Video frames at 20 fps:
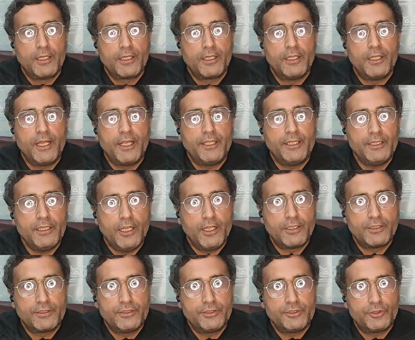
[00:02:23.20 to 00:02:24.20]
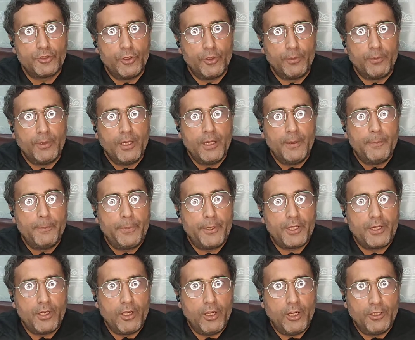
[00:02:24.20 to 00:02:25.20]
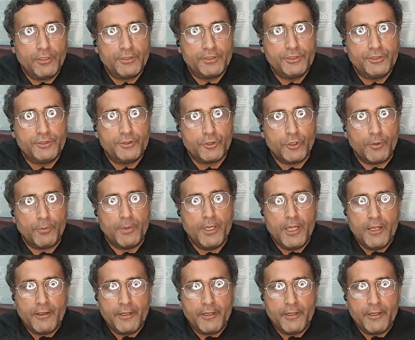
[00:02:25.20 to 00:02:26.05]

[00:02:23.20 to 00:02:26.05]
glyoxysome, peroxysome.